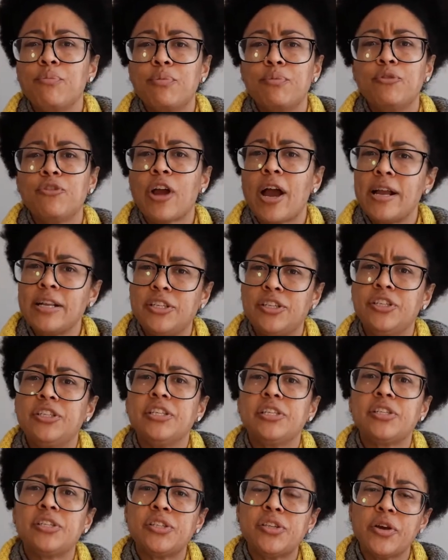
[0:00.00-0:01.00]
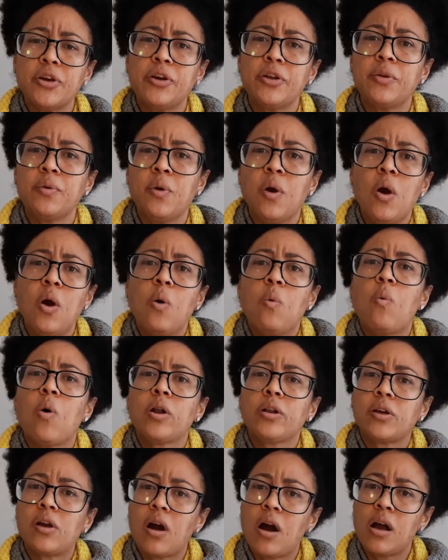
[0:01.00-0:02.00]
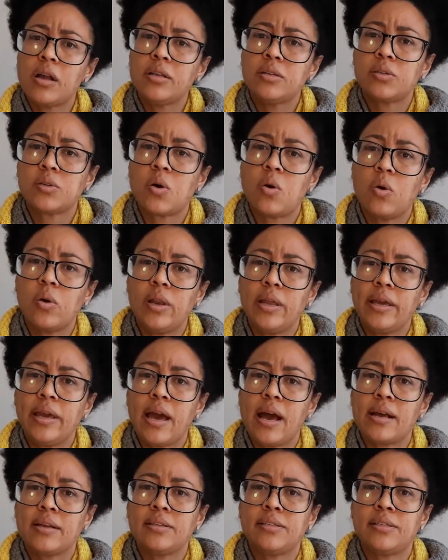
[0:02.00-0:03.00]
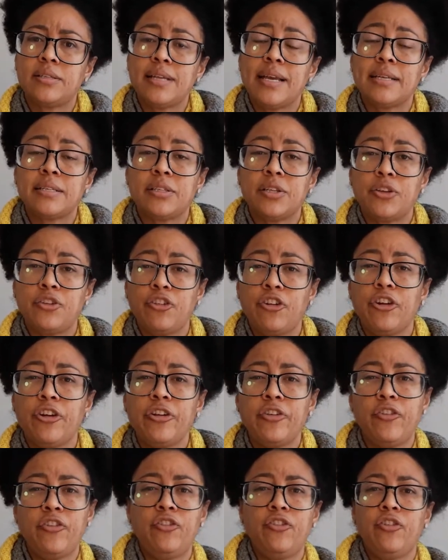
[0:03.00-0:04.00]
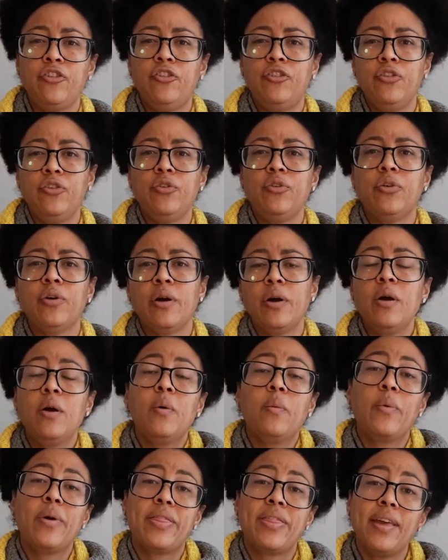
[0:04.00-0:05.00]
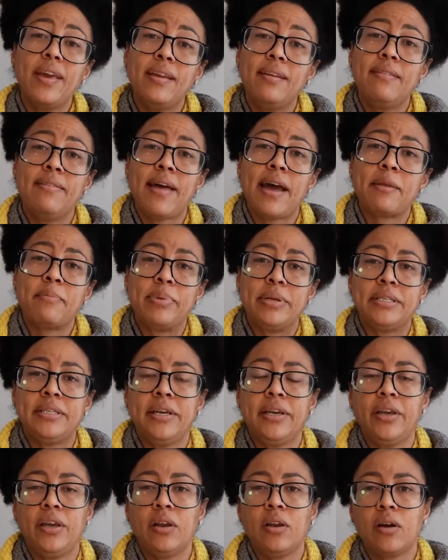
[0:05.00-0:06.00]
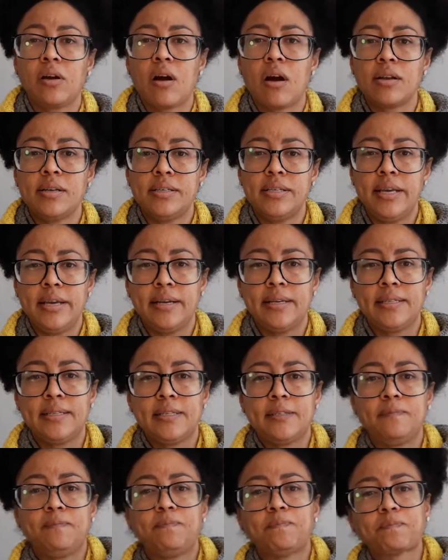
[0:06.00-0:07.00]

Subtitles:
try to discern what God is calling us as the church to do within that particular context.